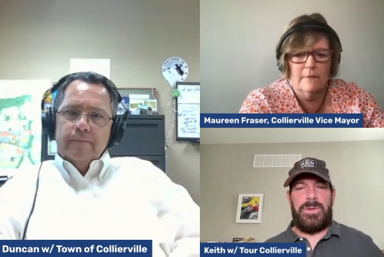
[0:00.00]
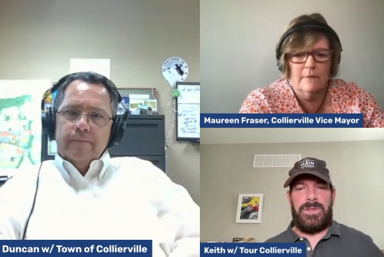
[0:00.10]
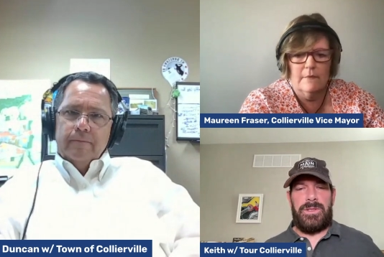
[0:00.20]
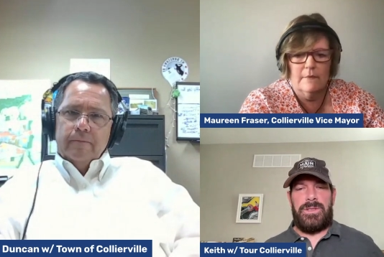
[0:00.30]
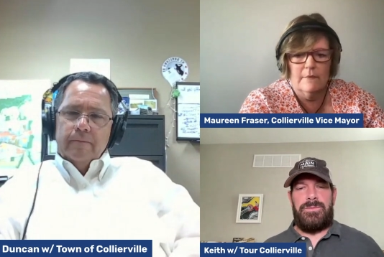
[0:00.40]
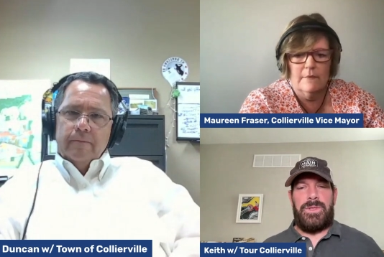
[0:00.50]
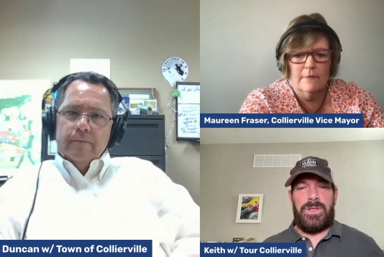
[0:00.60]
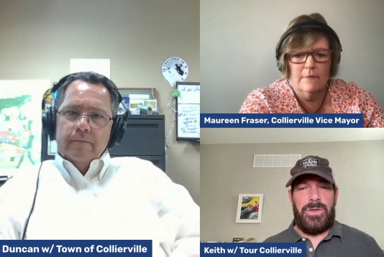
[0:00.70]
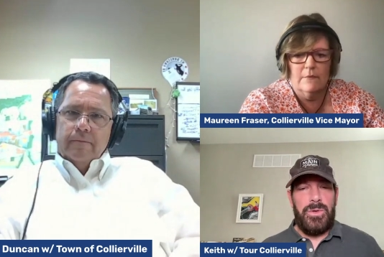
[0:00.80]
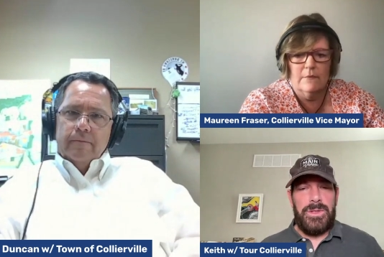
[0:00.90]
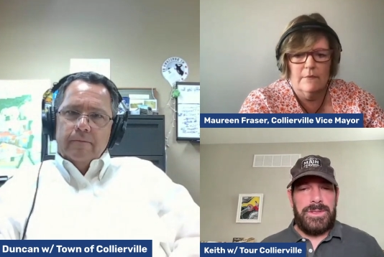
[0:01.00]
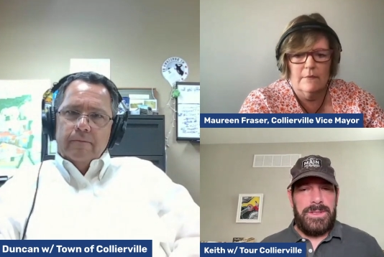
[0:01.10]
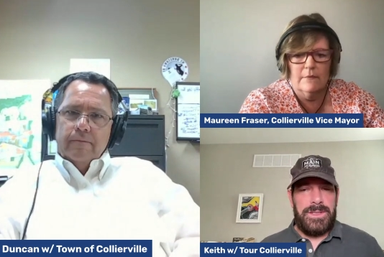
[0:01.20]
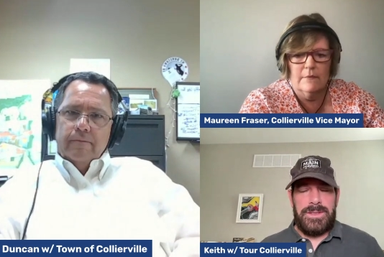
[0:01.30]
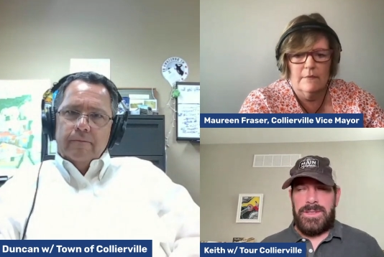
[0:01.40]
Speaker 1: one of the, the coolest
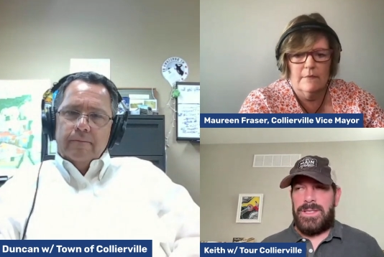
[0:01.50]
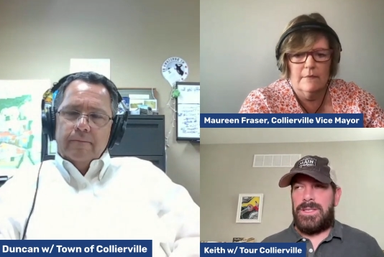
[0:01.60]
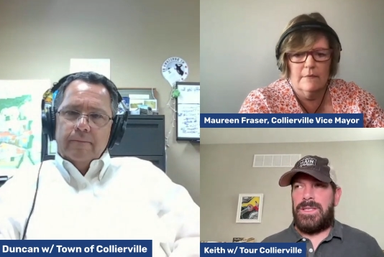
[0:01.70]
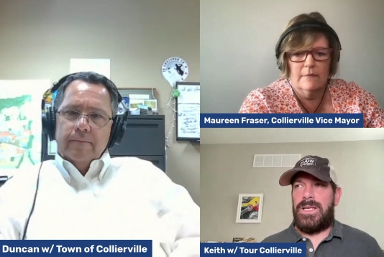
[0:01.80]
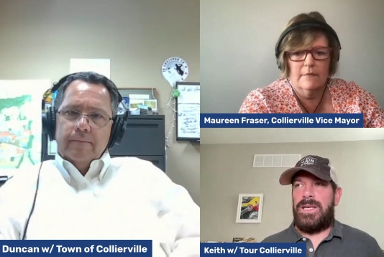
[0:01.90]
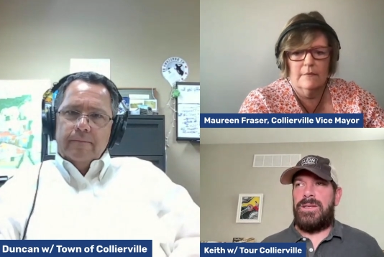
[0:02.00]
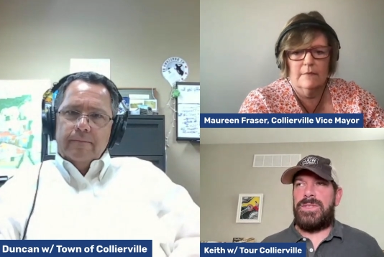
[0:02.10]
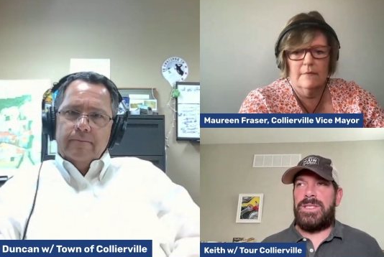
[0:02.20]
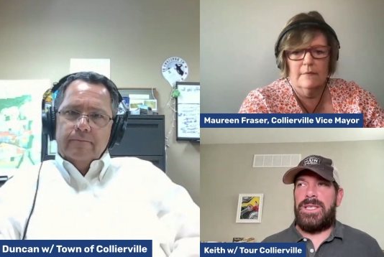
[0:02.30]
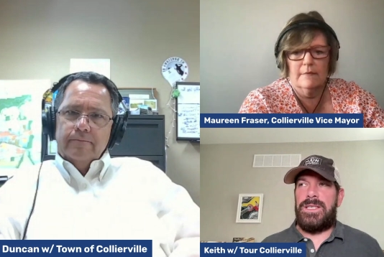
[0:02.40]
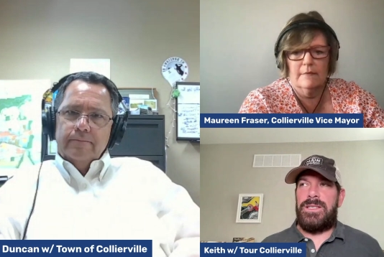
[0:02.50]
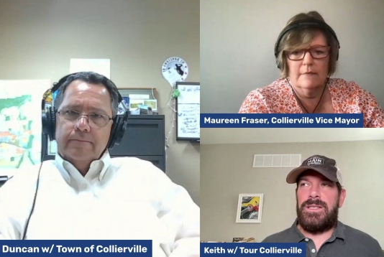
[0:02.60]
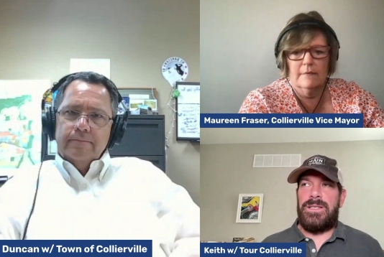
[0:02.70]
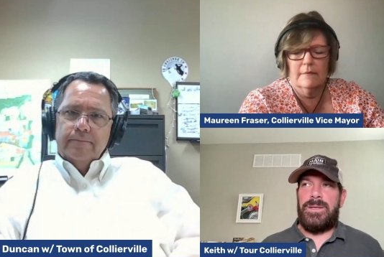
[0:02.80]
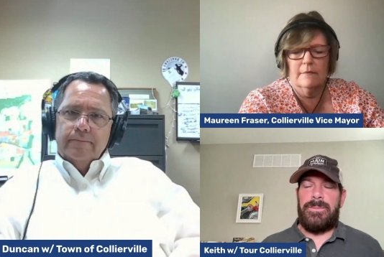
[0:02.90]
things that that I have seen
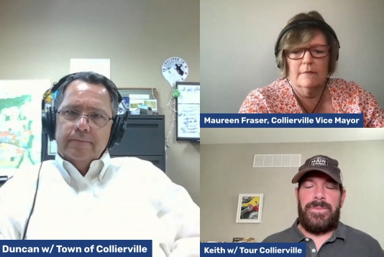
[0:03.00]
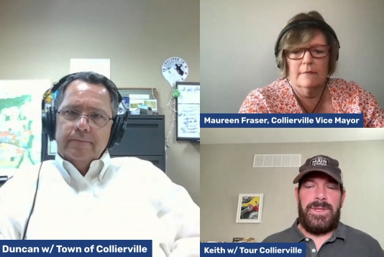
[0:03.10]
um,